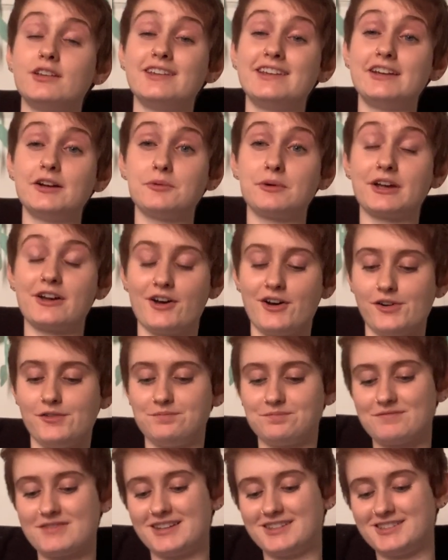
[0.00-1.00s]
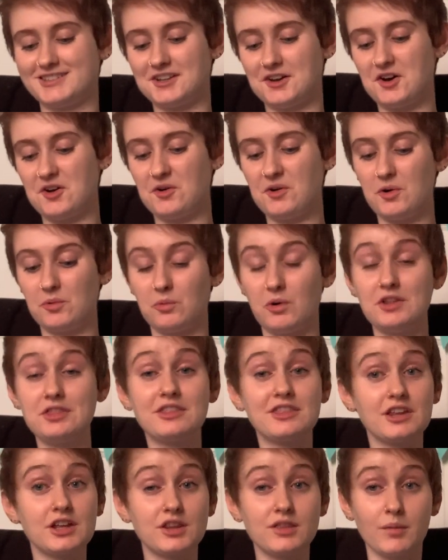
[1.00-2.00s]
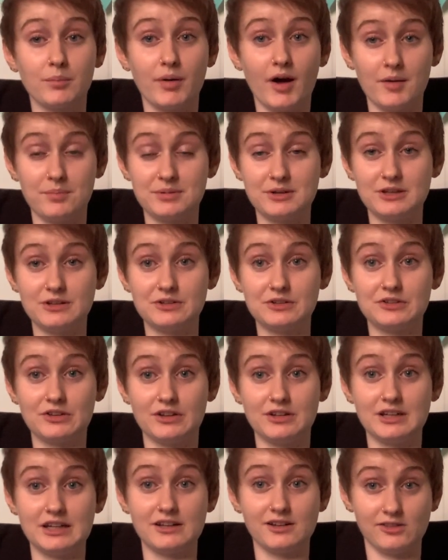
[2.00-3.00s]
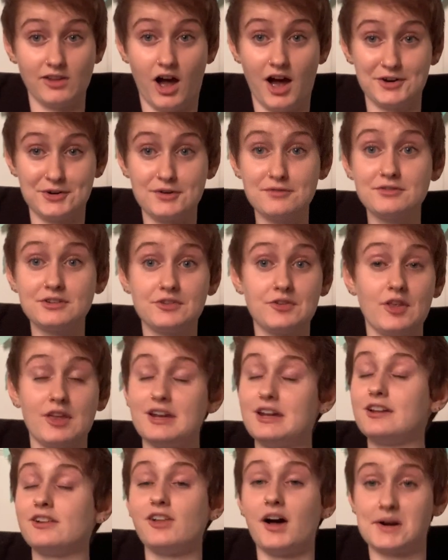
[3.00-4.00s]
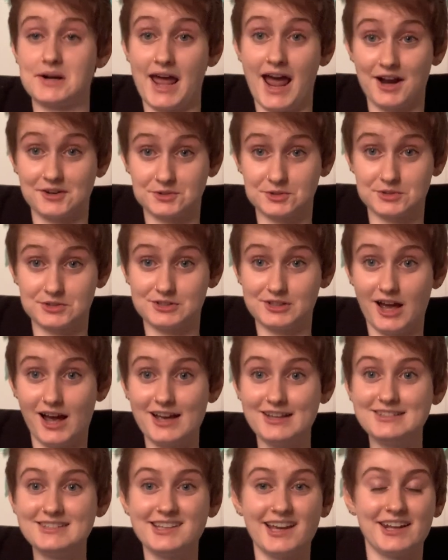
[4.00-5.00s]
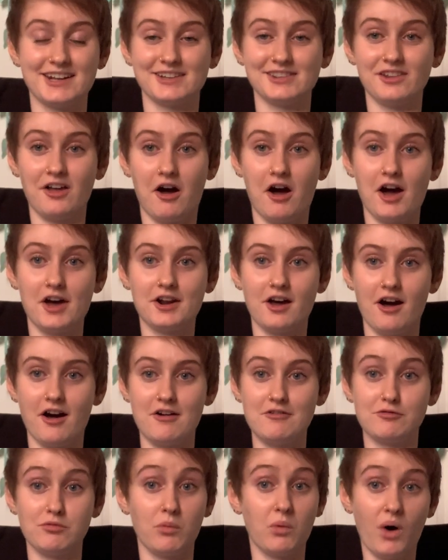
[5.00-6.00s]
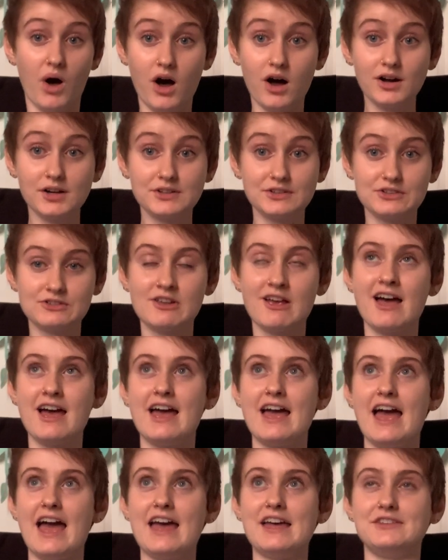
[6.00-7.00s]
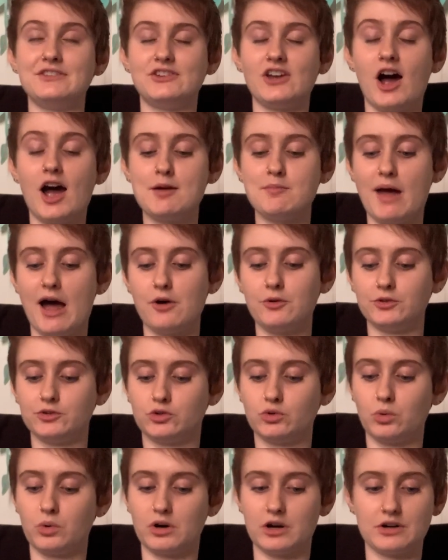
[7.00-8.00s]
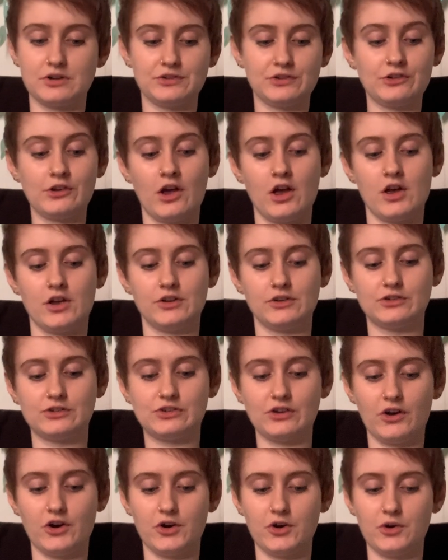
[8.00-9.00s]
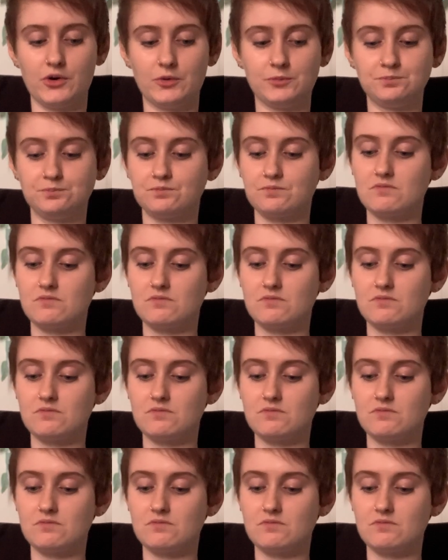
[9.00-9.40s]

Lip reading: Here we go. So one thing that puppies need a lot of is they need a lot of exercise and a lot of walks and time outdoors. So